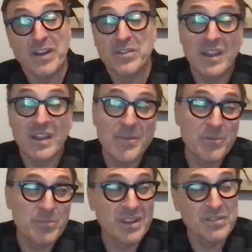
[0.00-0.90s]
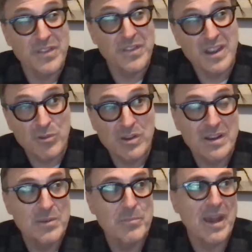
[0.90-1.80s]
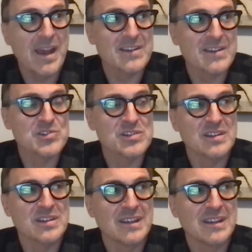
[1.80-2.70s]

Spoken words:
If I think I'm a big favorite in a match